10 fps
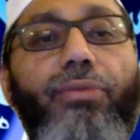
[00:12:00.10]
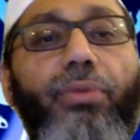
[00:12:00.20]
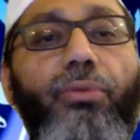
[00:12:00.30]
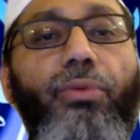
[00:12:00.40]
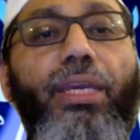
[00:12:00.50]

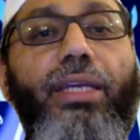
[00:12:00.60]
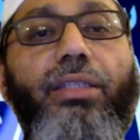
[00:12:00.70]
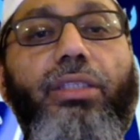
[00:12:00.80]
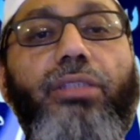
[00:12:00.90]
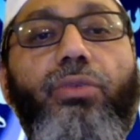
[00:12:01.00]
from where
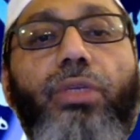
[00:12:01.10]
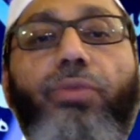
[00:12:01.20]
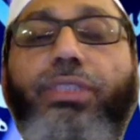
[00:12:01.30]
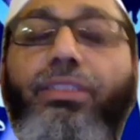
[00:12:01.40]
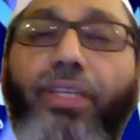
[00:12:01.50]
this ruling
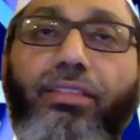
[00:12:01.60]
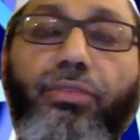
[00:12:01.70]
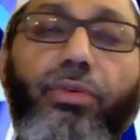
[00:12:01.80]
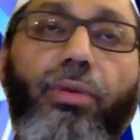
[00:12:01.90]
was extracted from.